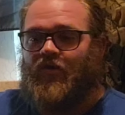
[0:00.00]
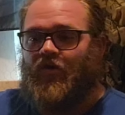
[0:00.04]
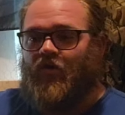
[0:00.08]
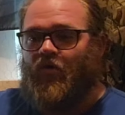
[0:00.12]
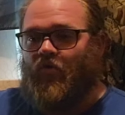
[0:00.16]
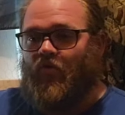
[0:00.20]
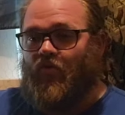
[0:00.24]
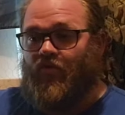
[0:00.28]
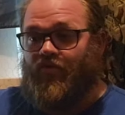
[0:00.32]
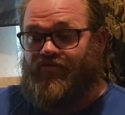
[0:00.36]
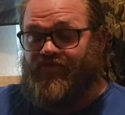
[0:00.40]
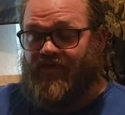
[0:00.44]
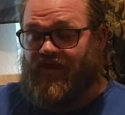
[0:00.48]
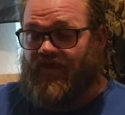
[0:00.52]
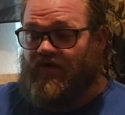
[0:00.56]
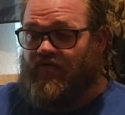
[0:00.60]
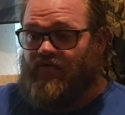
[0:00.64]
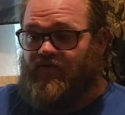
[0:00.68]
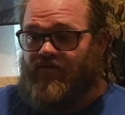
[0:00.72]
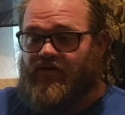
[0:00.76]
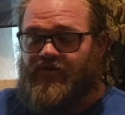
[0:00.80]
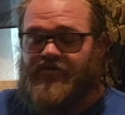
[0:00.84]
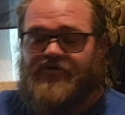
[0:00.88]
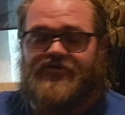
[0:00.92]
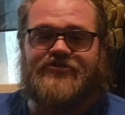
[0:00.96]
or they don't
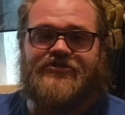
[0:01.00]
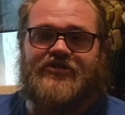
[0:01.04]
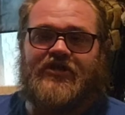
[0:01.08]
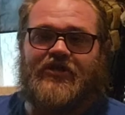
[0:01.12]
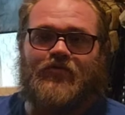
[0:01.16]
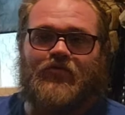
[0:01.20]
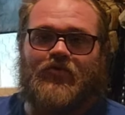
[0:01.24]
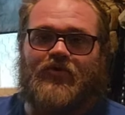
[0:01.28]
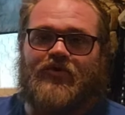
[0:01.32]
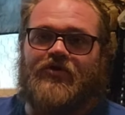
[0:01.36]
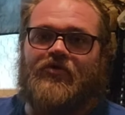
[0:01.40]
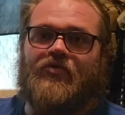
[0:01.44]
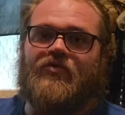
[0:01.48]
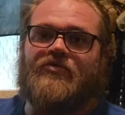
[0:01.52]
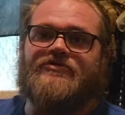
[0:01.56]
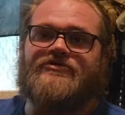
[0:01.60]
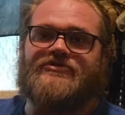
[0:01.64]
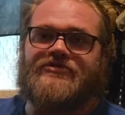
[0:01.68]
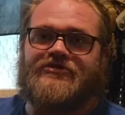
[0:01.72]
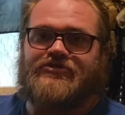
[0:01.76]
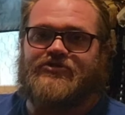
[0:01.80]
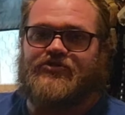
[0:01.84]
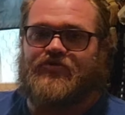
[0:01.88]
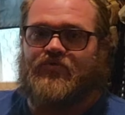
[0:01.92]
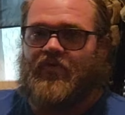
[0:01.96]
understand what your
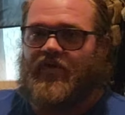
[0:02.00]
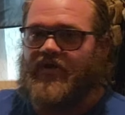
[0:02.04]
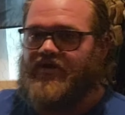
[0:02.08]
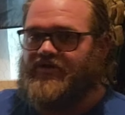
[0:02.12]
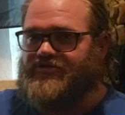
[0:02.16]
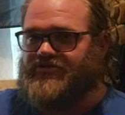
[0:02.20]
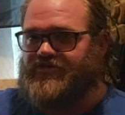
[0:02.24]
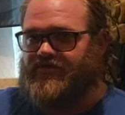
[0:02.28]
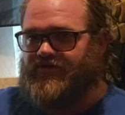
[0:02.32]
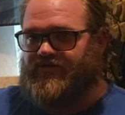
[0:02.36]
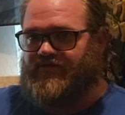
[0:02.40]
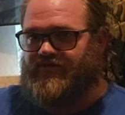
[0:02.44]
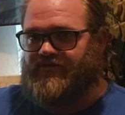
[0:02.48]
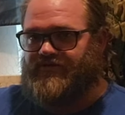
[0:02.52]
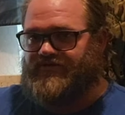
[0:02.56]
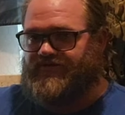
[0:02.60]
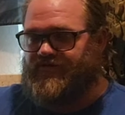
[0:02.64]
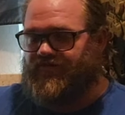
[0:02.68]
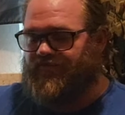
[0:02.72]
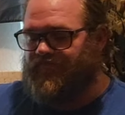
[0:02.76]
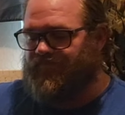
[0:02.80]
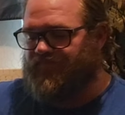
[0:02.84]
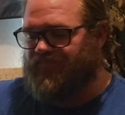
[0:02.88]
situation is.